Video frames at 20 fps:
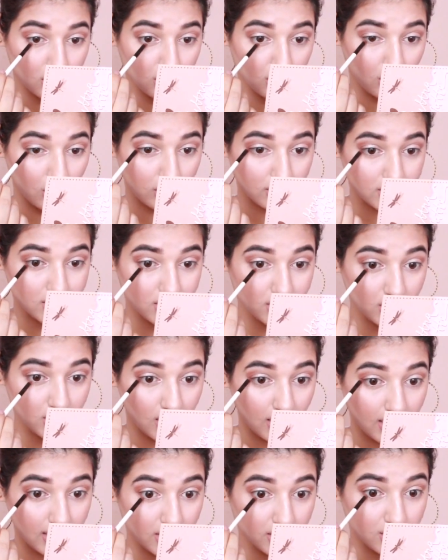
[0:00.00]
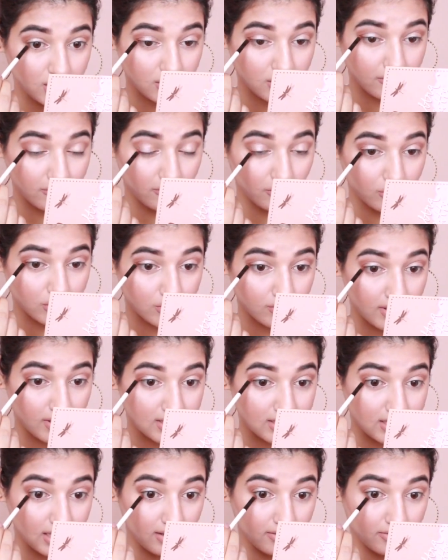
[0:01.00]
Honestly, I just forced
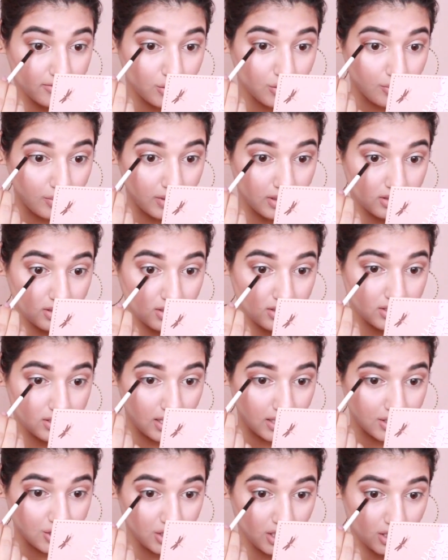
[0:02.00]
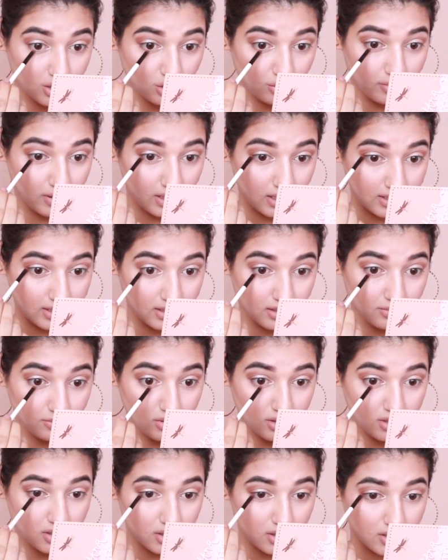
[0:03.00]
myself to pick this eyeshadow palette
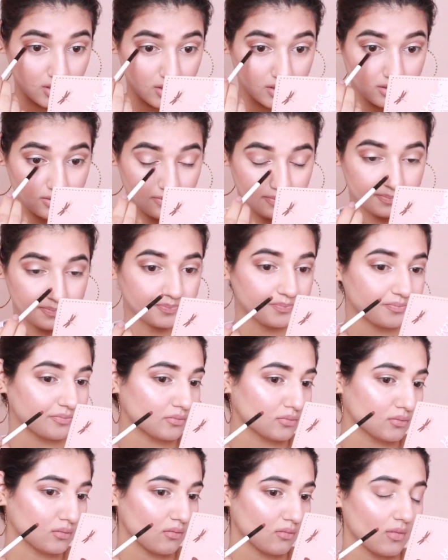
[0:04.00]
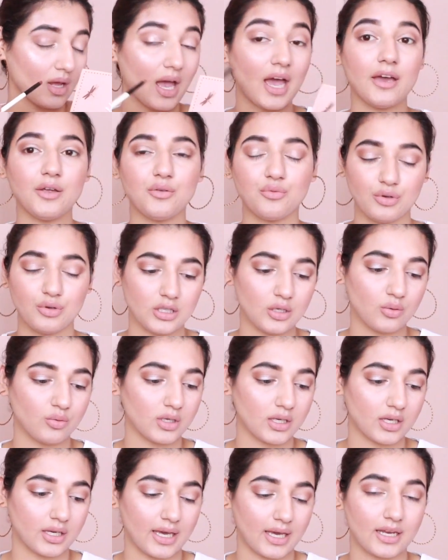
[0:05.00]
because I really
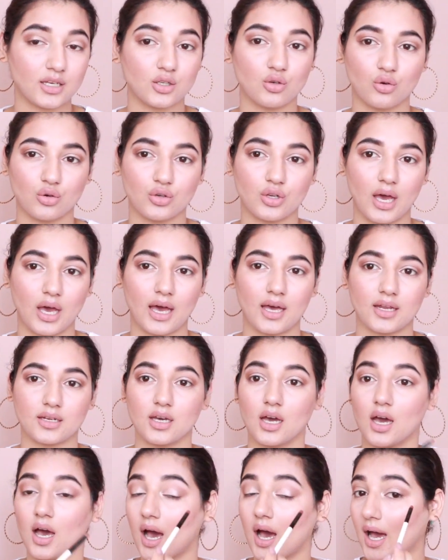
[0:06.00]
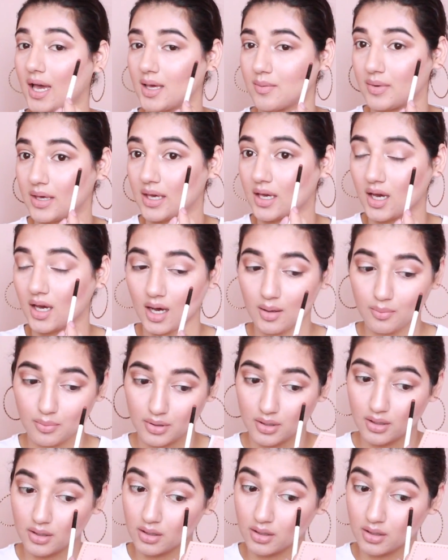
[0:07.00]
want to get good at eye makeup.